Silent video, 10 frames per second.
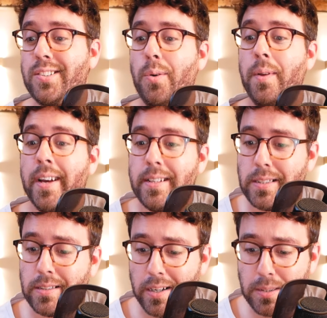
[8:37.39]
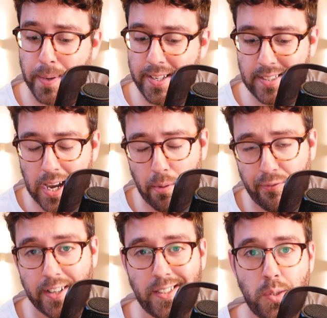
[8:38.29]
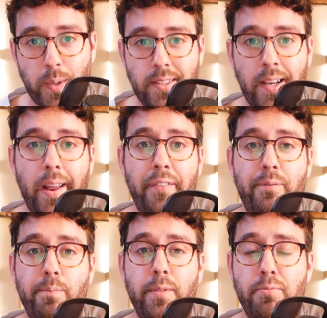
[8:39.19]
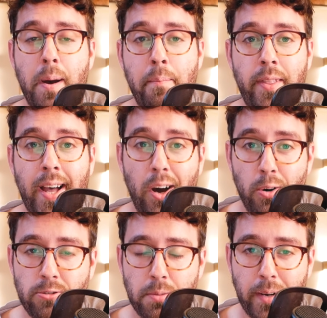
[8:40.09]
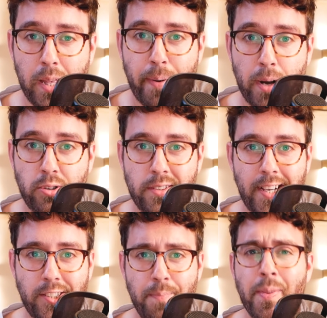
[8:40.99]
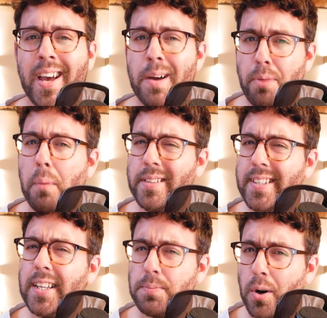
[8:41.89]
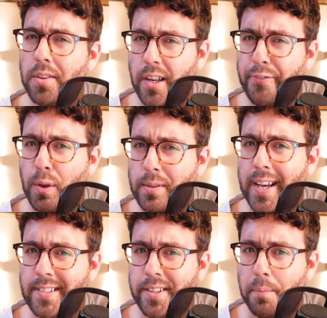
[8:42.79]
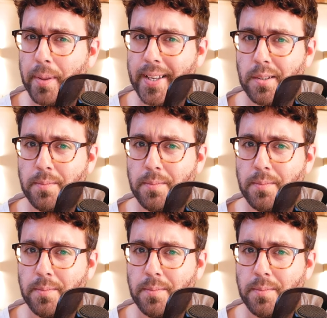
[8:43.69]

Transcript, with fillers: So start spending time refreshing Twitter and remember that a hundred million pound transaction probably takes more than a few days to complete.